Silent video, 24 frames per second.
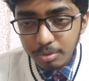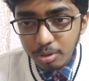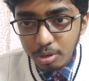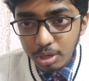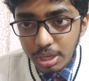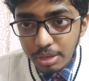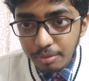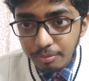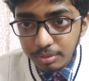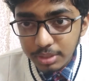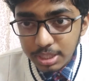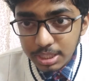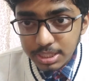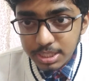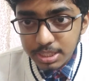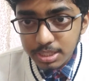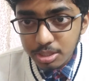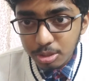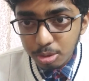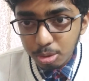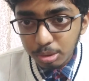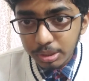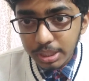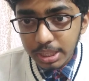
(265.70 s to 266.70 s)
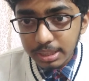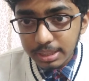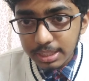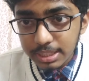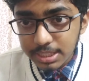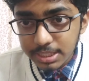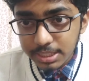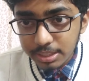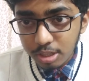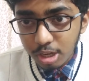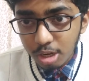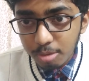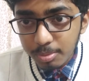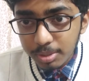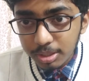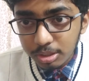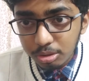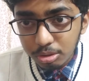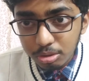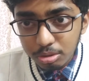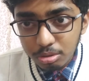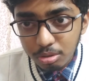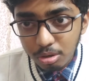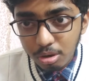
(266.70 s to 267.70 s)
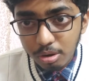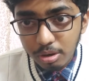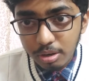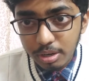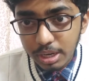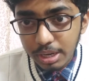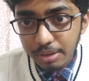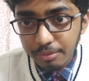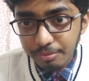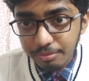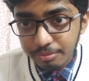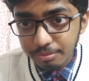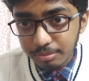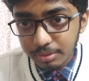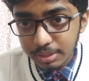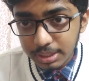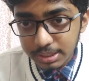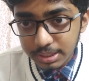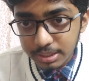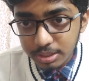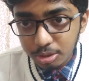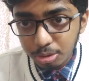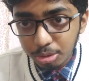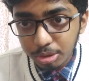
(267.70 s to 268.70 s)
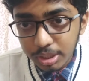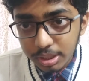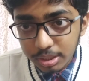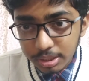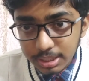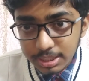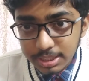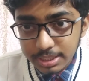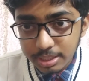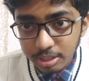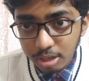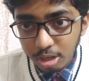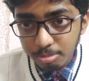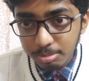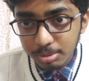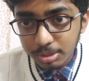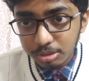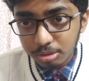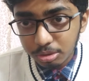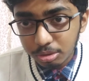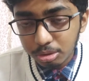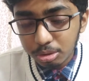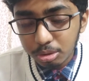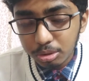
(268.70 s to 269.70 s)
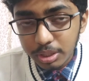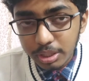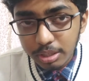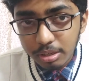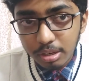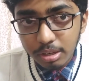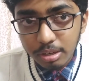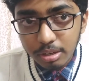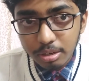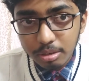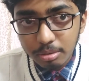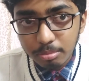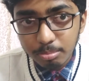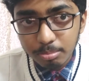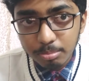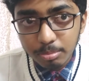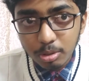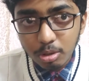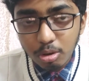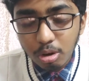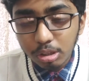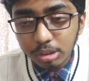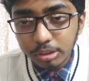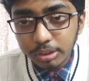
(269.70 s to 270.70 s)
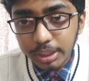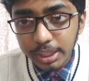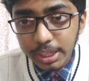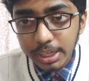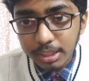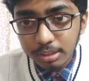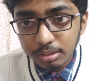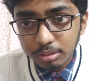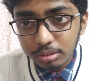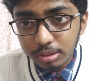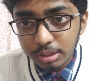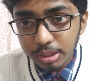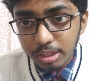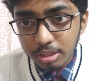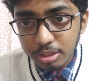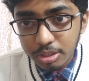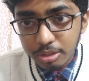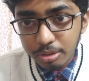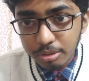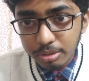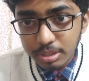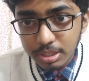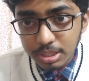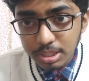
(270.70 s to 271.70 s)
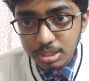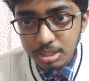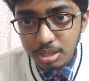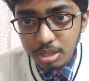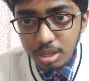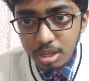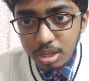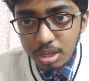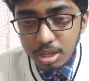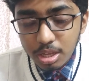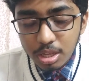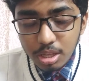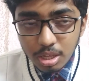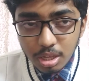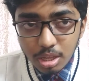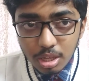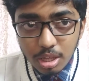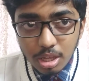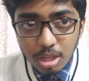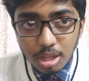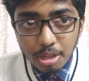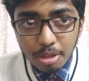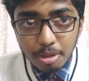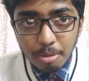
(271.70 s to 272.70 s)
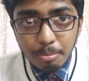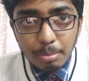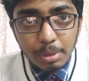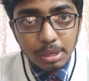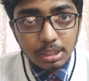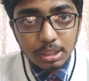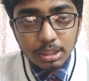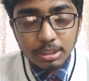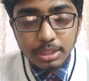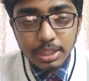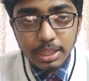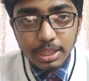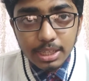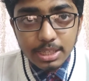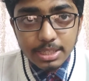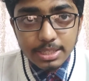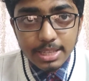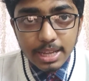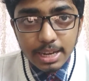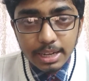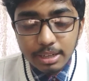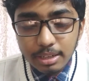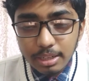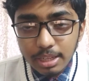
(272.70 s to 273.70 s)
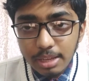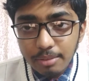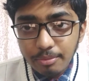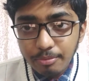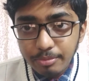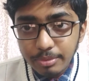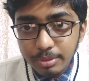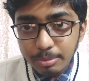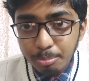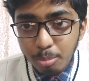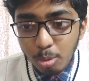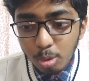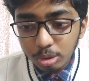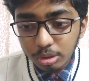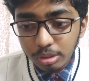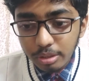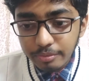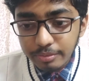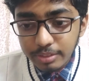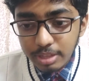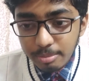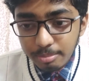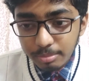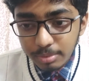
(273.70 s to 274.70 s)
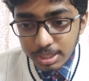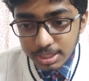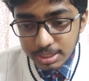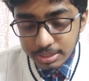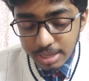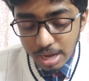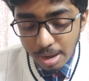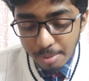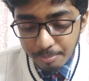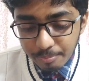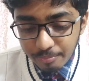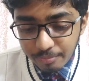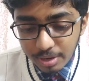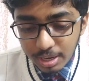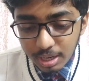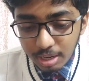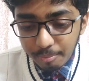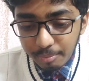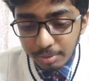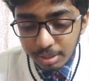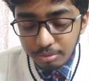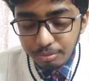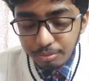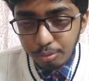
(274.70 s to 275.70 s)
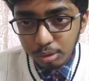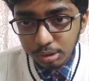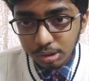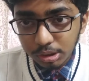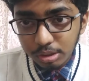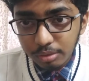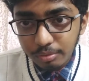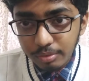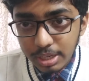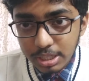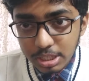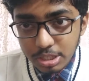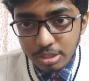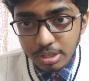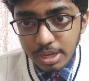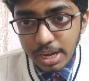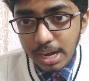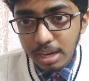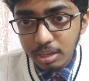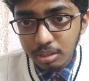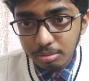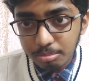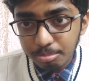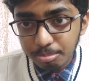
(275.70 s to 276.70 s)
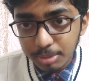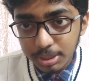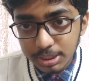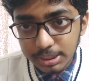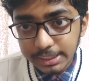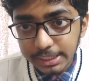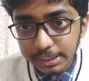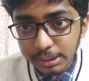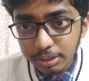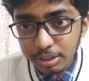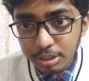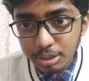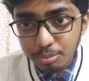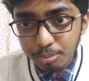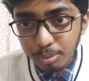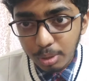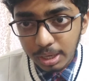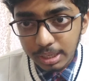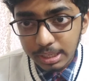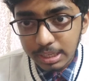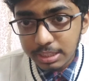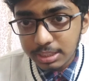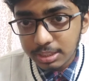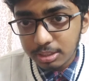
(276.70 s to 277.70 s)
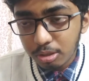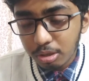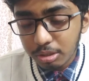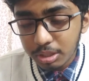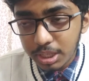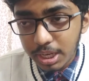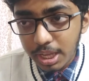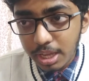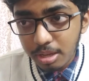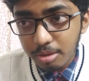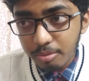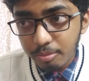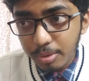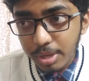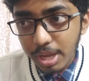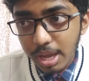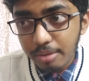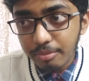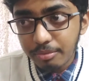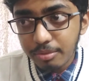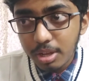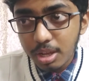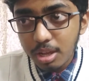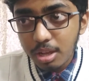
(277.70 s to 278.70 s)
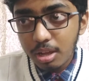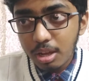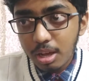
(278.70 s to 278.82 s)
if this is true, then this cannot be true, or if this is true, then this cannot be true. So they are contradictory theories. But the thing is that if both of them describe fundamental forces of nature, and this nature is one, it's not like we have